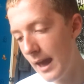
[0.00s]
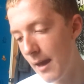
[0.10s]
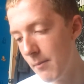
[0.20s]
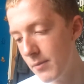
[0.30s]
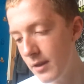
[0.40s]

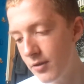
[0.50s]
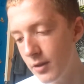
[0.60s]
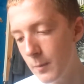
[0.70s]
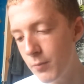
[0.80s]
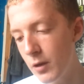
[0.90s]

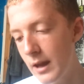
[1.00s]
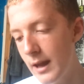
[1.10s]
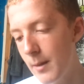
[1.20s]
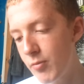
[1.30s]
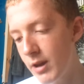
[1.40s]
This will
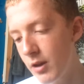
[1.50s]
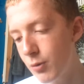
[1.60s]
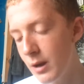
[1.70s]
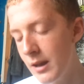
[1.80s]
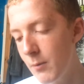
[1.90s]
bring
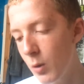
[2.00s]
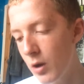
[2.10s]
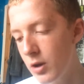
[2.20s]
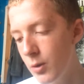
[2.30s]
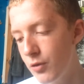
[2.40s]

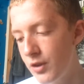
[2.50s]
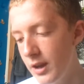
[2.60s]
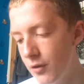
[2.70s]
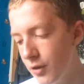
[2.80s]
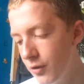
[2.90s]
21 new
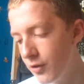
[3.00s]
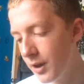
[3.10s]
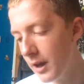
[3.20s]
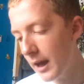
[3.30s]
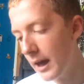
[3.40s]
stages
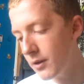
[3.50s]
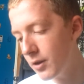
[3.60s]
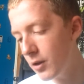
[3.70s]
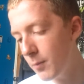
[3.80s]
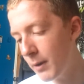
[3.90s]
and
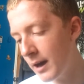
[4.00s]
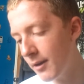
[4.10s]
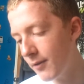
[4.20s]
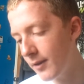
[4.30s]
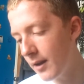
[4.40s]
a new
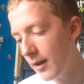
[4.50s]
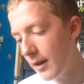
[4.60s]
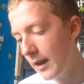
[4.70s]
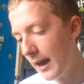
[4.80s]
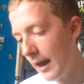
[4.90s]
path,
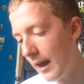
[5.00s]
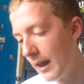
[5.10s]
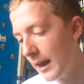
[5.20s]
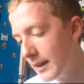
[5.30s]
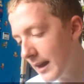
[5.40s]

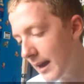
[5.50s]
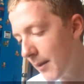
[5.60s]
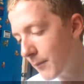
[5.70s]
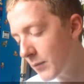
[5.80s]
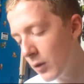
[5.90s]
like
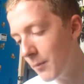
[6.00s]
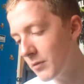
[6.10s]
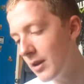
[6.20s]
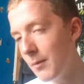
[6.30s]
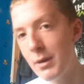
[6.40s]
no
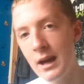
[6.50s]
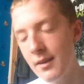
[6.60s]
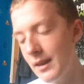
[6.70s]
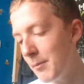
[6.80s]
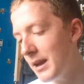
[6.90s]

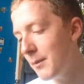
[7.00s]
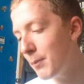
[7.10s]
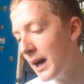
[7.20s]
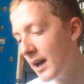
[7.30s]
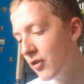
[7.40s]
path, I mean
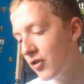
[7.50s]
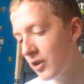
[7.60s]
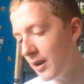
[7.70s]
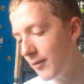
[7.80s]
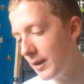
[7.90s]

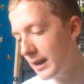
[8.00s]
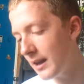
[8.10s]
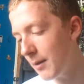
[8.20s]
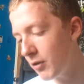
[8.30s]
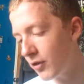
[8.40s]
patch for the
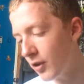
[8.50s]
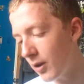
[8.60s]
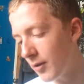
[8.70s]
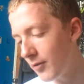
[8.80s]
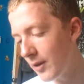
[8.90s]
game to
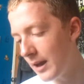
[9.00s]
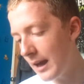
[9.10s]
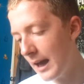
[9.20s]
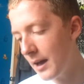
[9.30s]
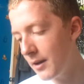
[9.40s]
solve,
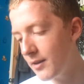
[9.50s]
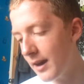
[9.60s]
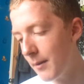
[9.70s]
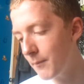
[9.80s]
and